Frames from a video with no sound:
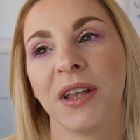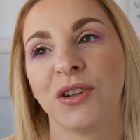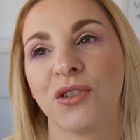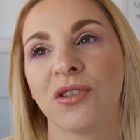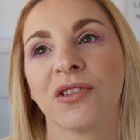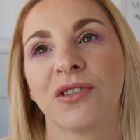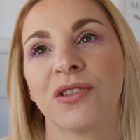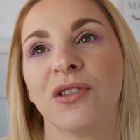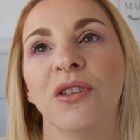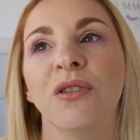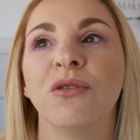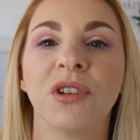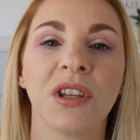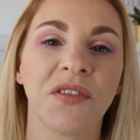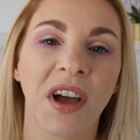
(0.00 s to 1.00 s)
just to
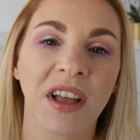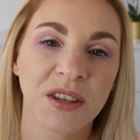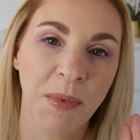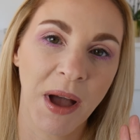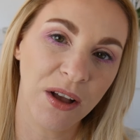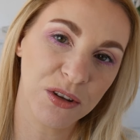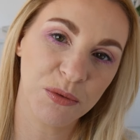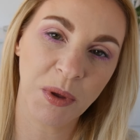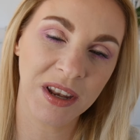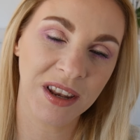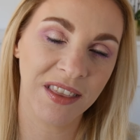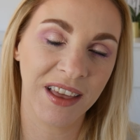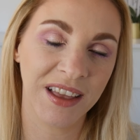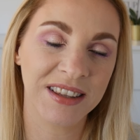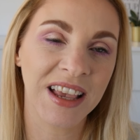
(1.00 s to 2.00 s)
justify to my husband
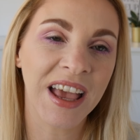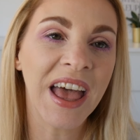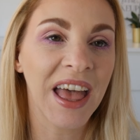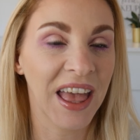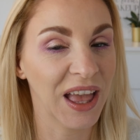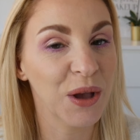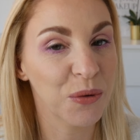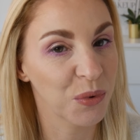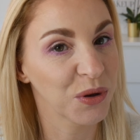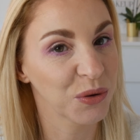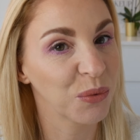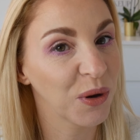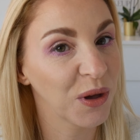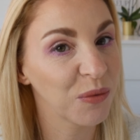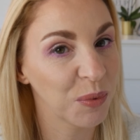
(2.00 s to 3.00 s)
that it was
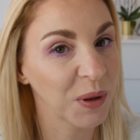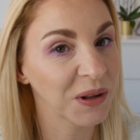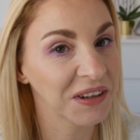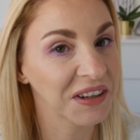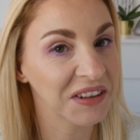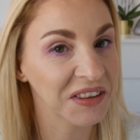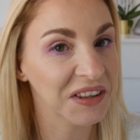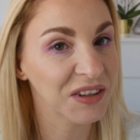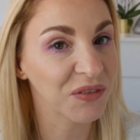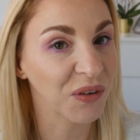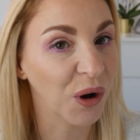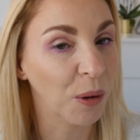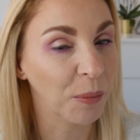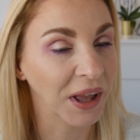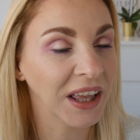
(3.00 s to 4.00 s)
worth building this
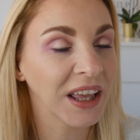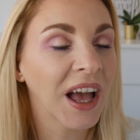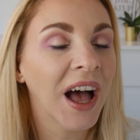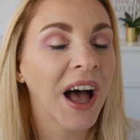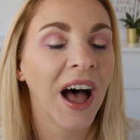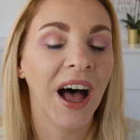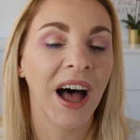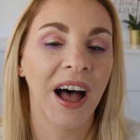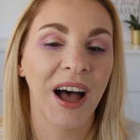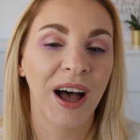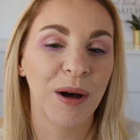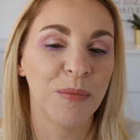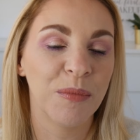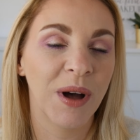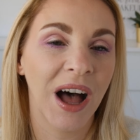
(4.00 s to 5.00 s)
for me.
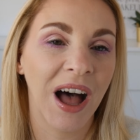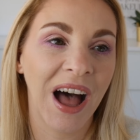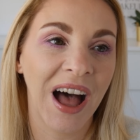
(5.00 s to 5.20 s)
And